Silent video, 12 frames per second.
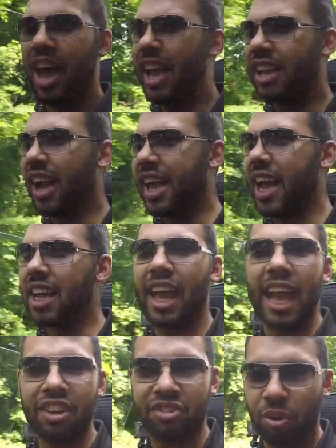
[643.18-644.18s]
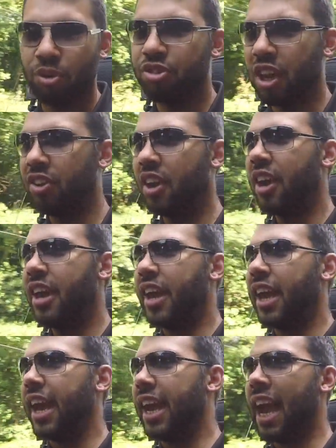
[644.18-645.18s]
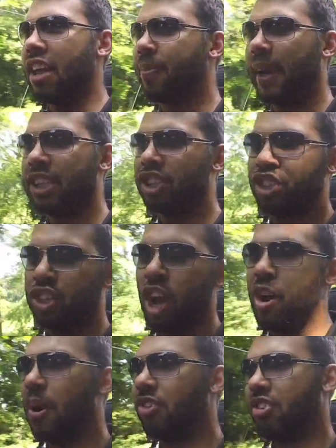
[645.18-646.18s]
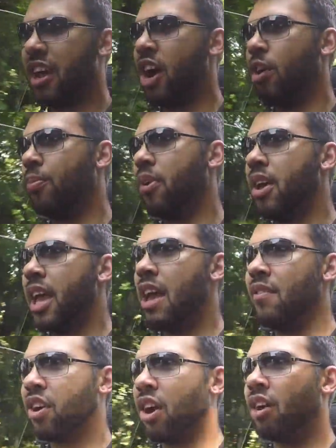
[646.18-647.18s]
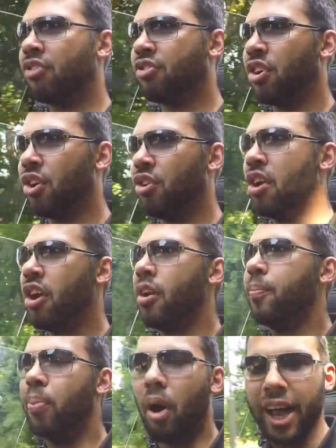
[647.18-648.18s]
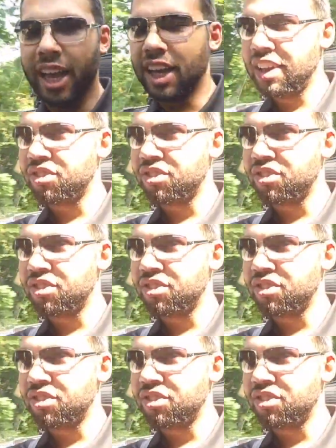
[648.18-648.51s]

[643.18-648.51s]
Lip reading: aka Exhausted. He has been so much help in regards to buying this